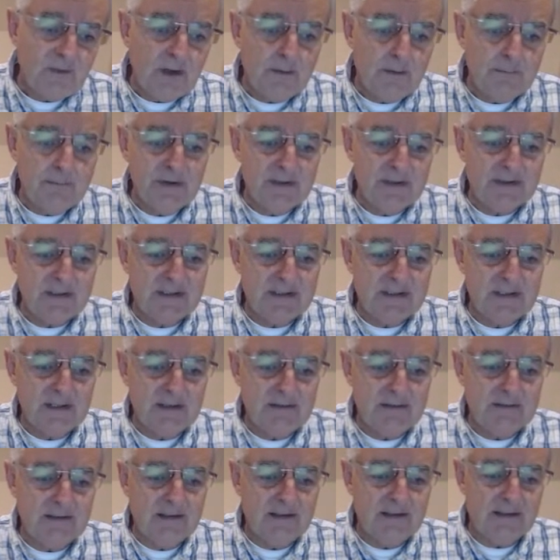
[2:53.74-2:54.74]
but
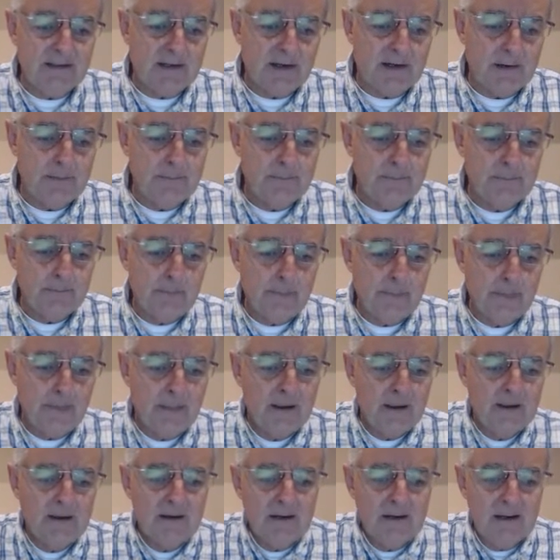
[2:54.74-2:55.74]
there you
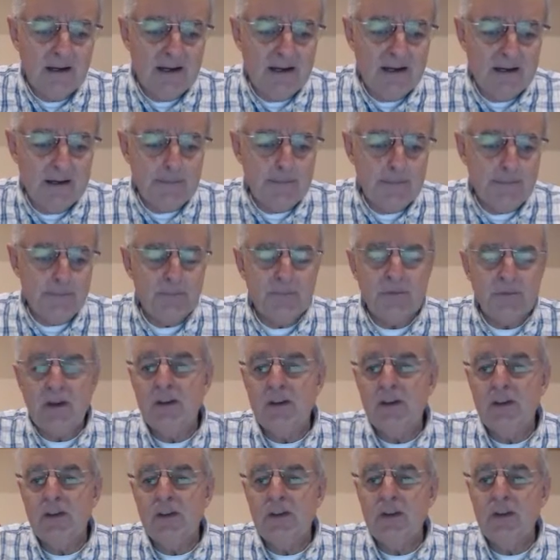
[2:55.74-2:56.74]
go.
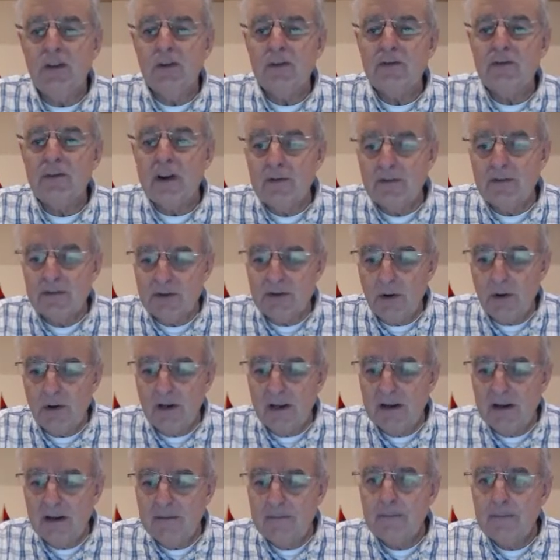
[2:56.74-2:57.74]
Euro
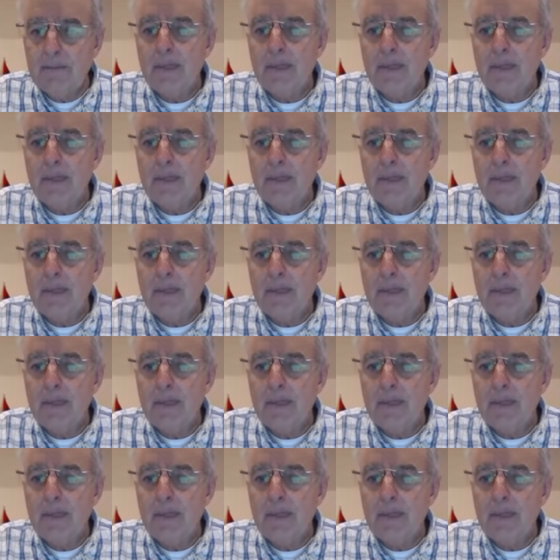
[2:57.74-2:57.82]
dollar,